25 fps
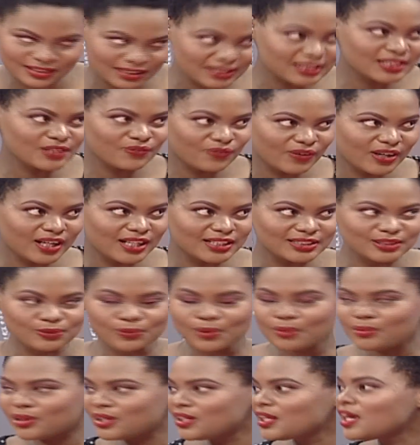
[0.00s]
different kinds of
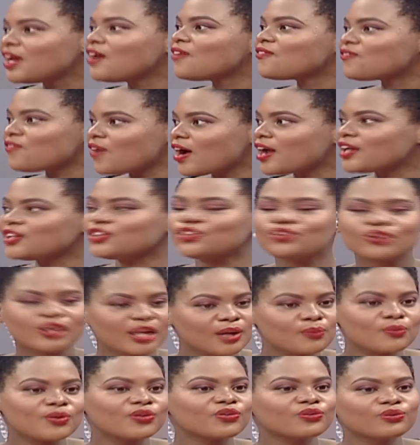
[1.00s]
women. Fine, you
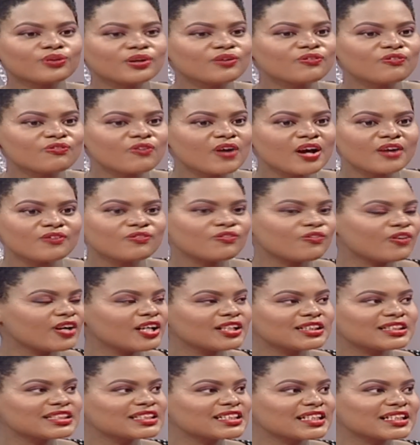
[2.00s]
came with 3, 5
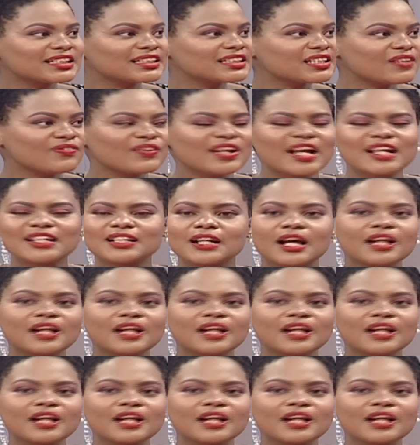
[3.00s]
friends, 6, 7.